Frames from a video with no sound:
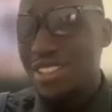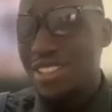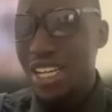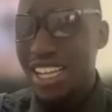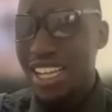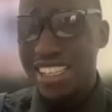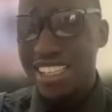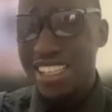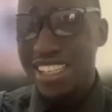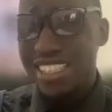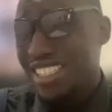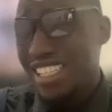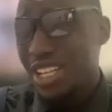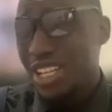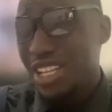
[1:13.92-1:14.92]
doesn't work? I
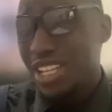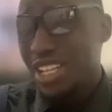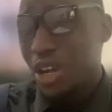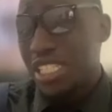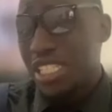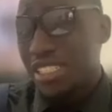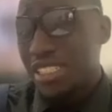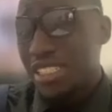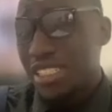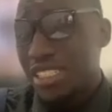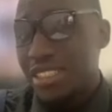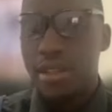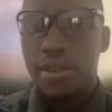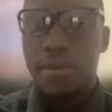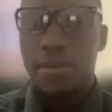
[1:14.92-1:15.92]
still need
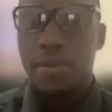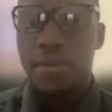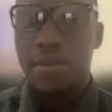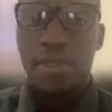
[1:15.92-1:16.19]
options.